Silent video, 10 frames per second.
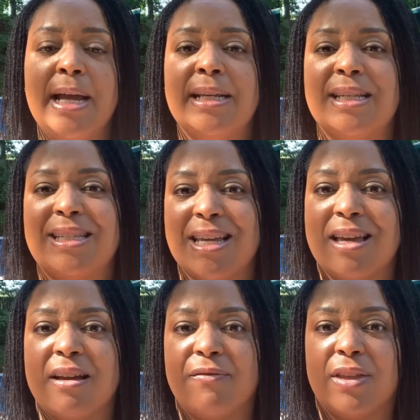to see
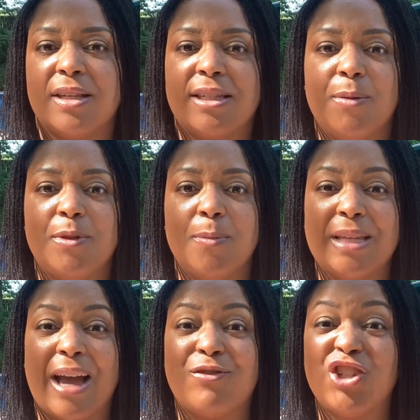if the symptoms
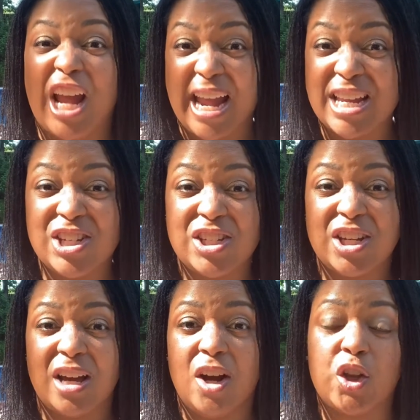have changed
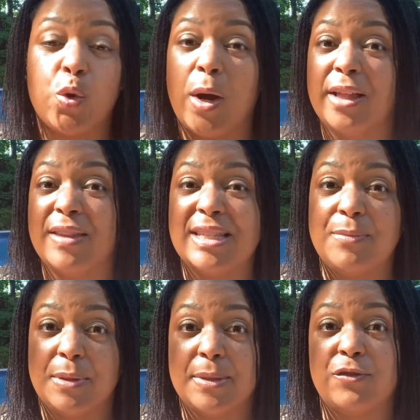or the quality of the
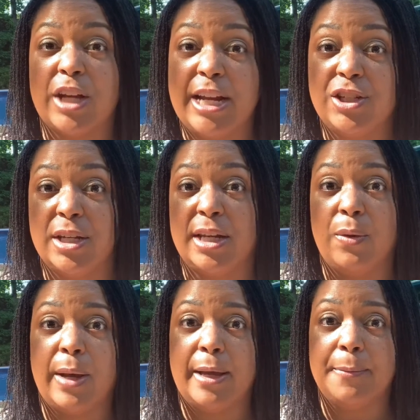symptoms have changed in any way.